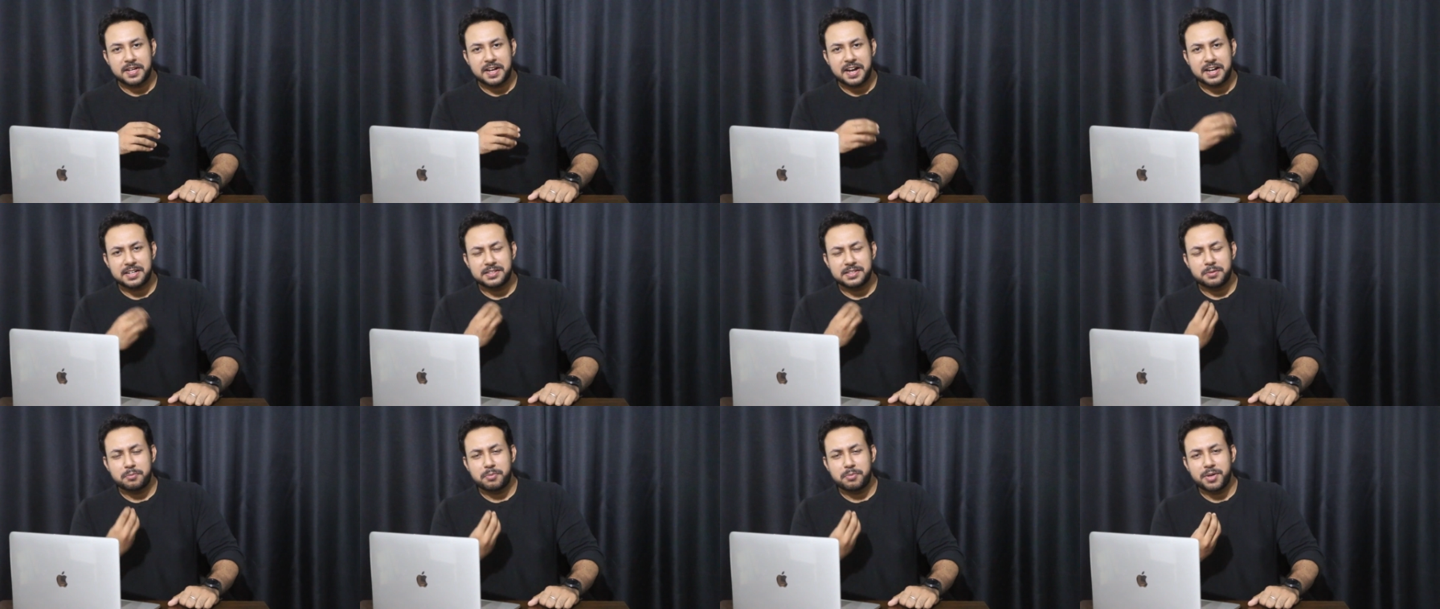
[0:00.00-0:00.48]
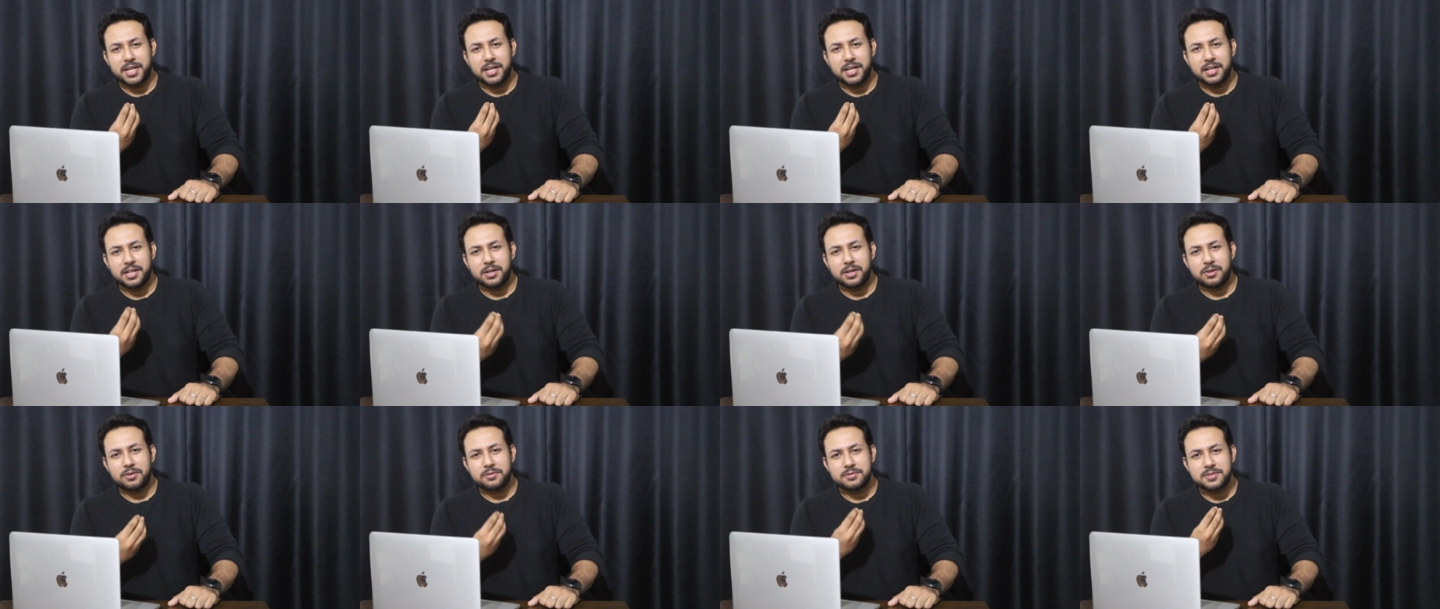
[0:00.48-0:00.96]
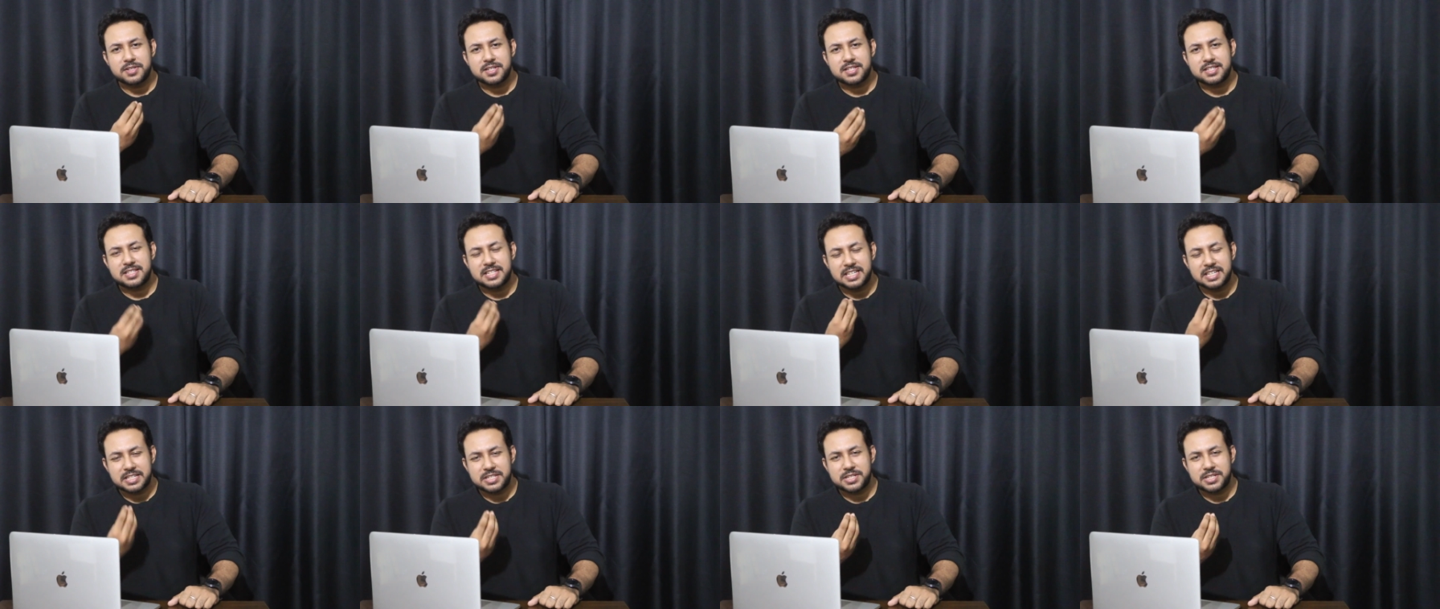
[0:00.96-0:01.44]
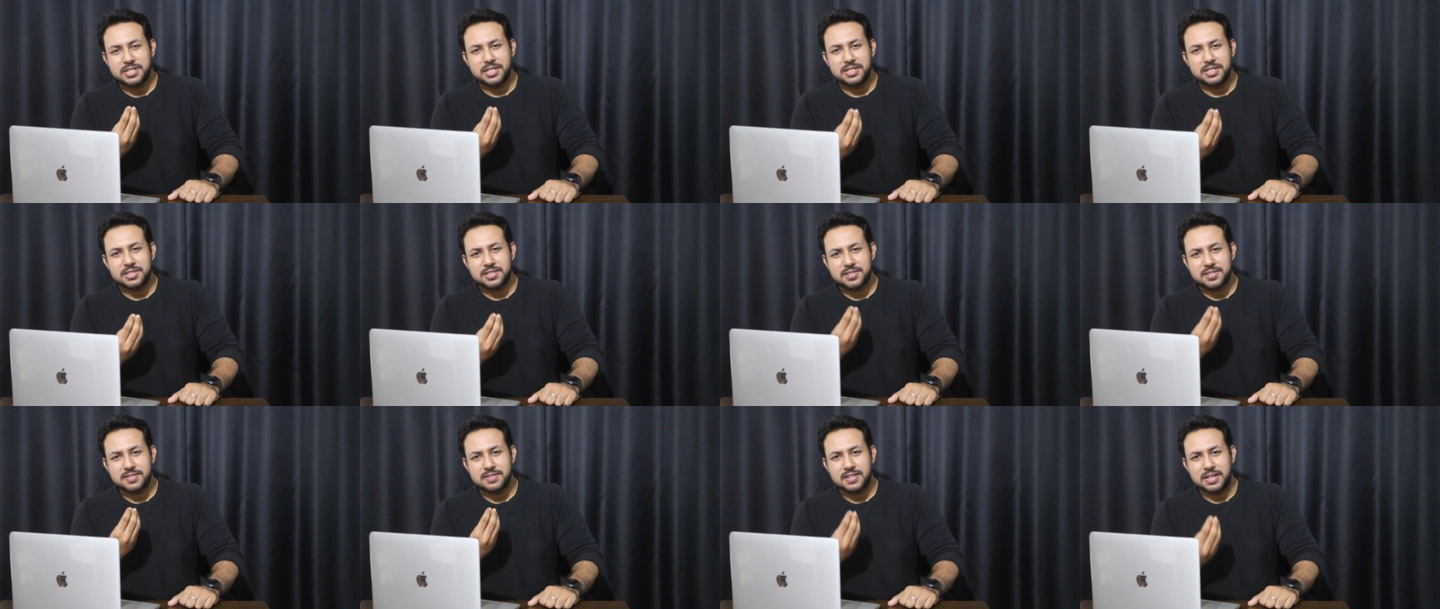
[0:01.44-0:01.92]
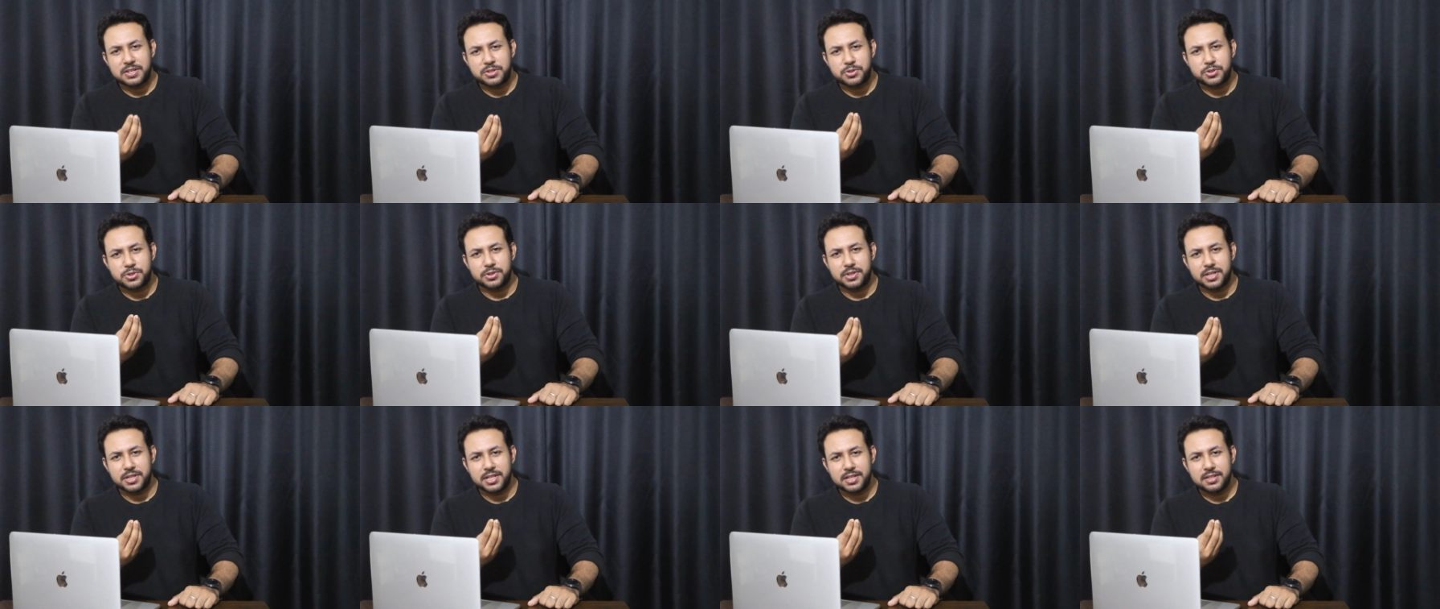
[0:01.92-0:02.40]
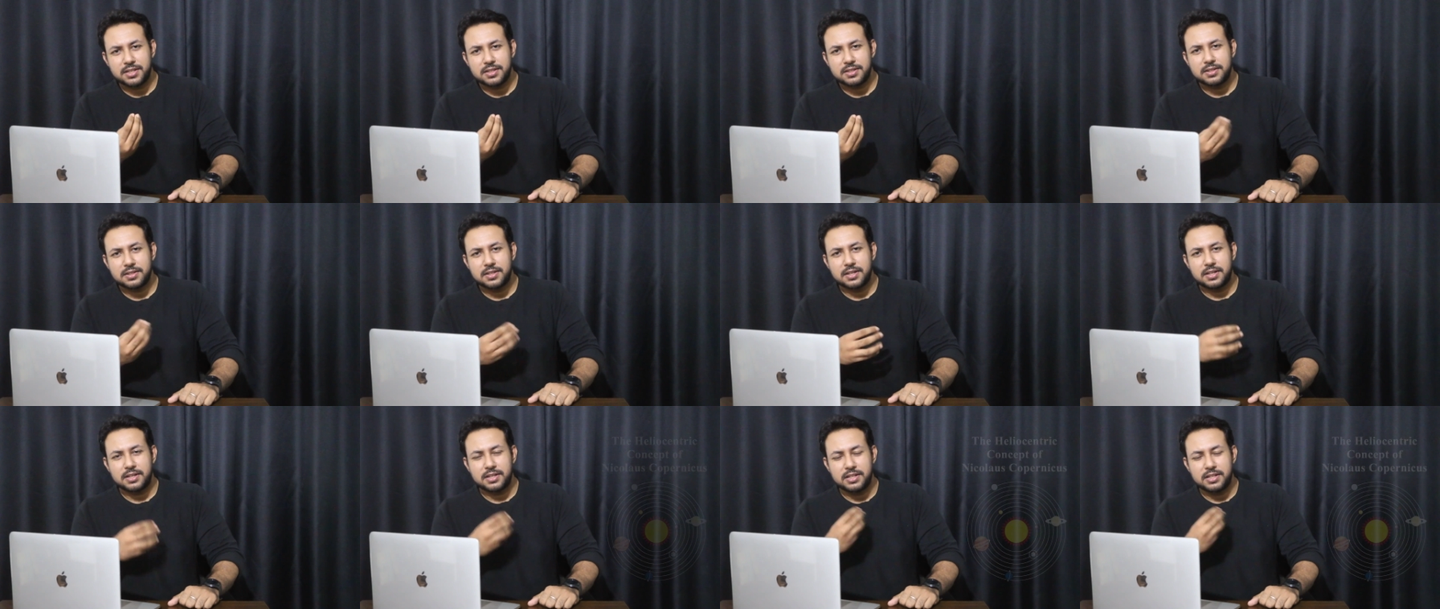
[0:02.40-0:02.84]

At the beginning of the 16th century,